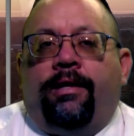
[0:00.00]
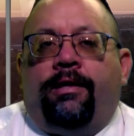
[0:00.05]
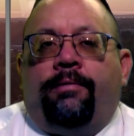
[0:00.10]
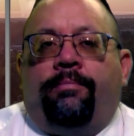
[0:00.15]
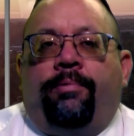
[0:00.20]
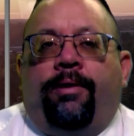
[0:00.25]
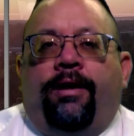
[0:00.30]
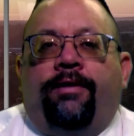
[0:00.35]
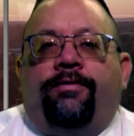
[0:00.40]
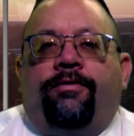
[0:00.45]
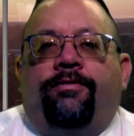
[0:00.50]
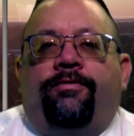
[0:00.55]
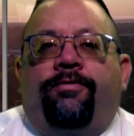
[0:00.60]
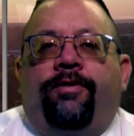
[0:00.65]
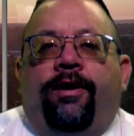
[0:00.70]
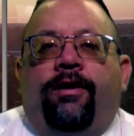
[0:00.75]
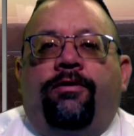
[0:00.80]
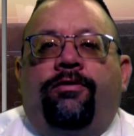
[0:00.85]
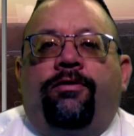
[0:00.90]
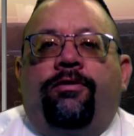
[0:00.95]
the process
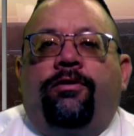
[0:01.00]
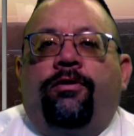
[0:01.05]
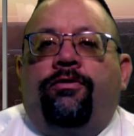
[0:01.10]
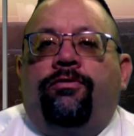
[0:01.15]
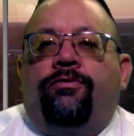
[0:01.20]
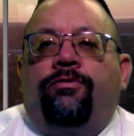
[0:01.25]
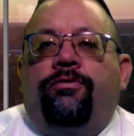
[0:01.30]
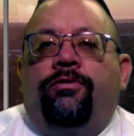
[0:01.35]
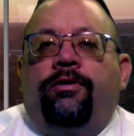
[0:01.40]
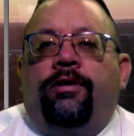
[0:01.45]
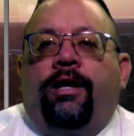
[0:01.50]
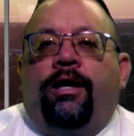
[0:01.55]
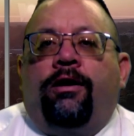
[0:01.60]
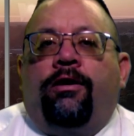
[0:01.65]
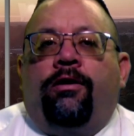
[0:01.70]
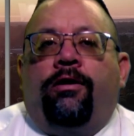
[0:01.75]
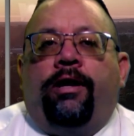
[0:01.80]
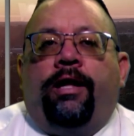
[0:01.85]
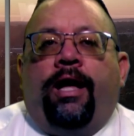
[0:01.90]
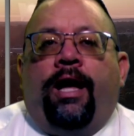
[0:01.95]
fair to those who do not
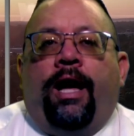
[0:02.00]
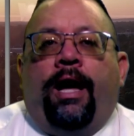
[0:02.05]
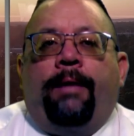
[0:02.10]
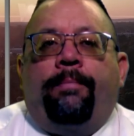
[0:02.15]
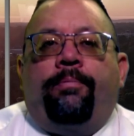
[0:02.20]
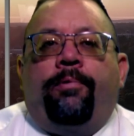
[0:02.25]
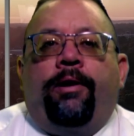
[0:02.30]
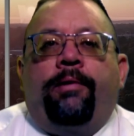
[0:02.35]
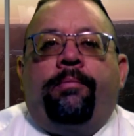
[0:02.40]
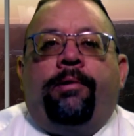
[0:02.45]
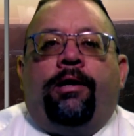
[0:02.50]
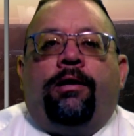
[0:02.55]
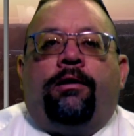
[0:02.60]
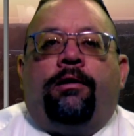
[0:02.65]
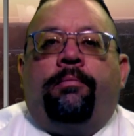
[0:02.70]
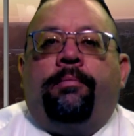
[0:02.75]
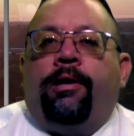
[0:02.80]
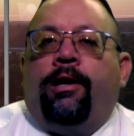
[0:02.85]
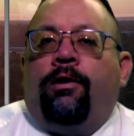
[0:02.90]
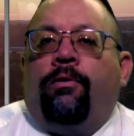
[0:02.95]
already operate
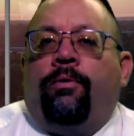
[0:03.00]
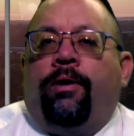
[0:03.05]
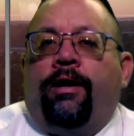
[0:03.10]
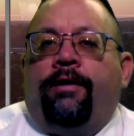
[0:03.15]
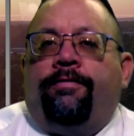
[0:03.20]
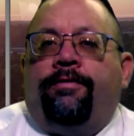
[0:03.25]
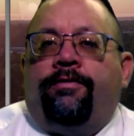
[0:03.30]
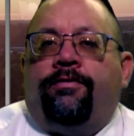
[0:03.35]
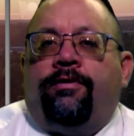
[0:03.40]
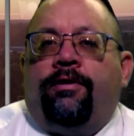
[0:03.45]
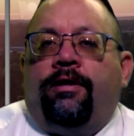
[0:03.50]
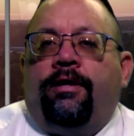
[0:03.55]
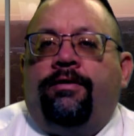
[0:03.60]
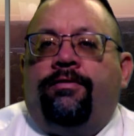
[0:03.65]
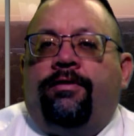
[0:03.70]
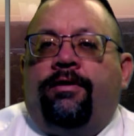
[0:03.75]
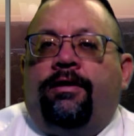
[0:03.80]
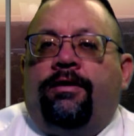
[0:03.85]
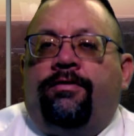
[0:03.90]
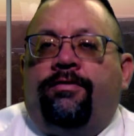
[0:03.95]
medical marijuana
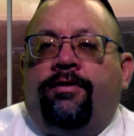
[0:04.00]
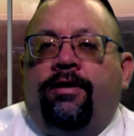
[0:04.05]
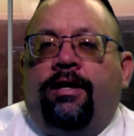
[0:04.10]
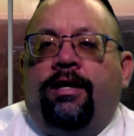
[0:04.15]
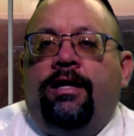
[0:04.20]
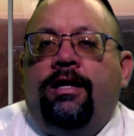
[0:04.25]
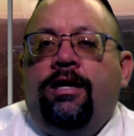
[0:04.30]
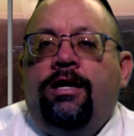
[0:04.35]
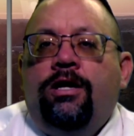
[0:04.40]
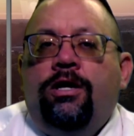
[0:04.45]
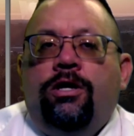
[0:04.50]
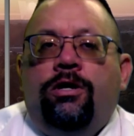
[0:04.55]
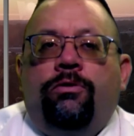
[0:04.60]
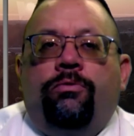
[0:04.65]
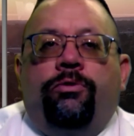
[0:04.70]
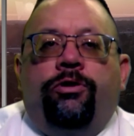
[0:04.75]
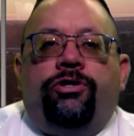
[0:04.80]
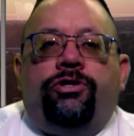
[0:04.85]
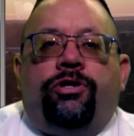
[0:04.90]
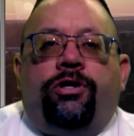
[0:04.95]
facilities in the city,
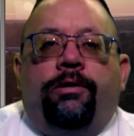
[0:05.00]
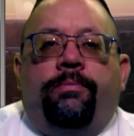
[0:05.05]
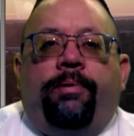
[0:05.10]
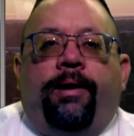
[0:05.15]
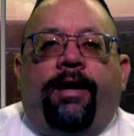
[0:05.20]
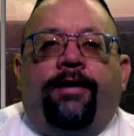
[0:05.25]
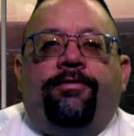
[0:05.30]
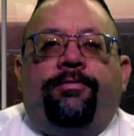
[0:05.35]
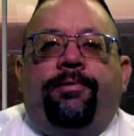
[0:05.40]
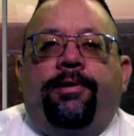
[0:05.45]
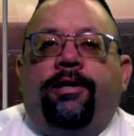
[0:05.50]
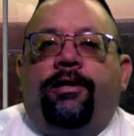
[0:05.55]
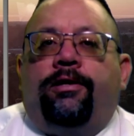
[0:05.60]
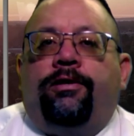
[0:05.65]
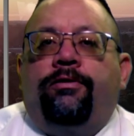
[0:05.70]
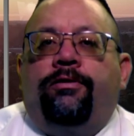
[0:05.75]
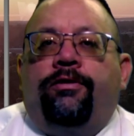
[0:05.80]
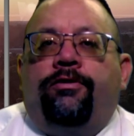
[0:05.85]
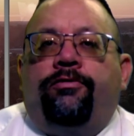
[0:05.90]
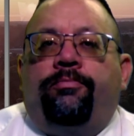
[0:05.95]
which could possibly
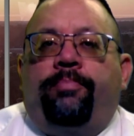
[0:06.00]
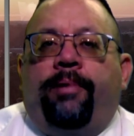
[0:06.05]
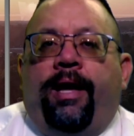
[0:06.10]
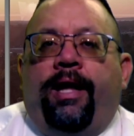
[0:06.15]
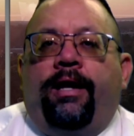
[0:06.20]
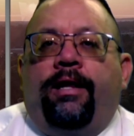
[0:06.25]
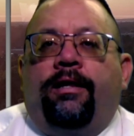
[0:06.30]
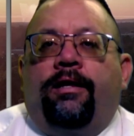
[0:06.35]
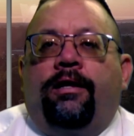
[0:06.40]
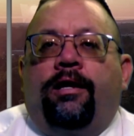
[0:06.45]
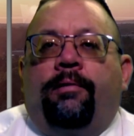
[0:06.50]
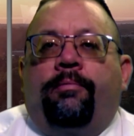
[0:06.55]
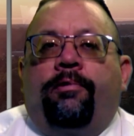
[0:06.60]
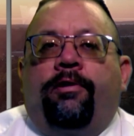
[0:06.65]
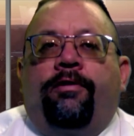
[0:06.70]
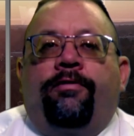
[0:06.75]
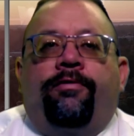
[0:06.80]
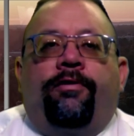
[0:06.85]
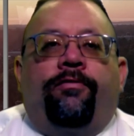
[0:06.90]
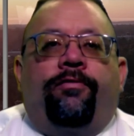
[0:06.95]
include expanding the
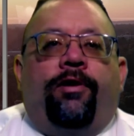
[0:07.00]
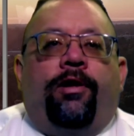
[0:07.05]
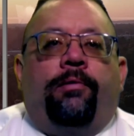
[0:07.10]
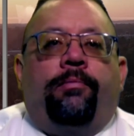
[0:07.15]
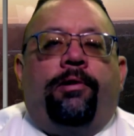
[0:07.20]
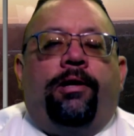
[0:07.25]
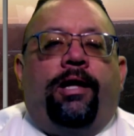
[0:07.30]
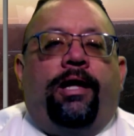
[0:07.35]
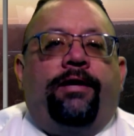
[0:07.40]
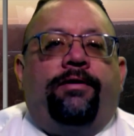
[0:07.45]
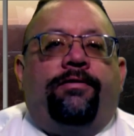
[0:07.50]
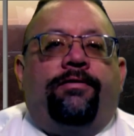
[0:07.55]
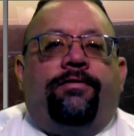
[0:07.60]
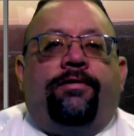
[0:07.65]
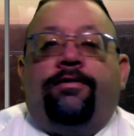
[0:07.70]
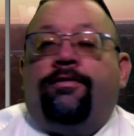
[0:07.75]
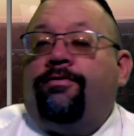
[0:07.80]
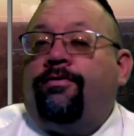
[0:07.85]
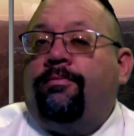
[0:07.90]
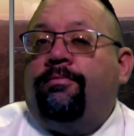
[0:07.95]
number of available
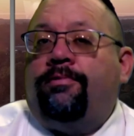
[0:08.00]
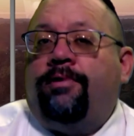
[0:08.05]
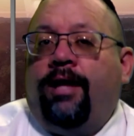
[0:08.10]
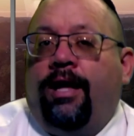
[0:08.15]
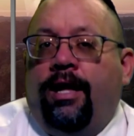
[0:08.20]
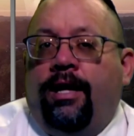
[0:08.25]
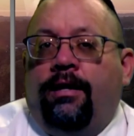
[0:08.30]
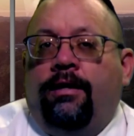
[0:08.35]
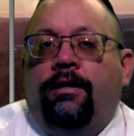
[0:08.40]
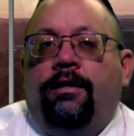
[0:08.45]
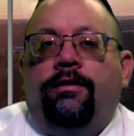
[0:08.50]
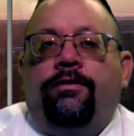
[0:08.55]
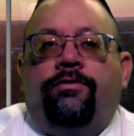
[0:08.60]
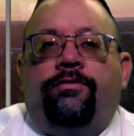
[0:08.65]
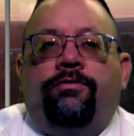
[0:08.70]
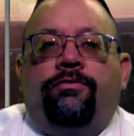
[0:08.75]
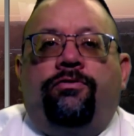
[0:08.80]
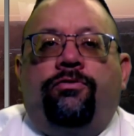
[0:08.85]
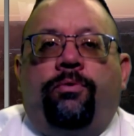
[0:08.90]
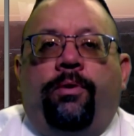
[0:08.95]
licenses from 10
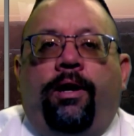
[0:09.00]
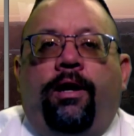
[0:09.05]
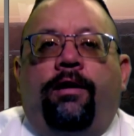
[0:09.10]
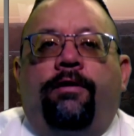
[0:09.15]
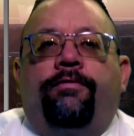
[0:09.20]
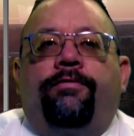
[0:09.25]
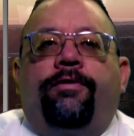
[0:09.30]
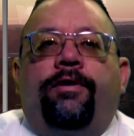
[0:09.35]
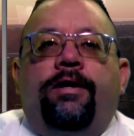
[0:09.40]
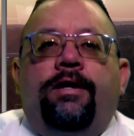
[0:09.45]
to 12.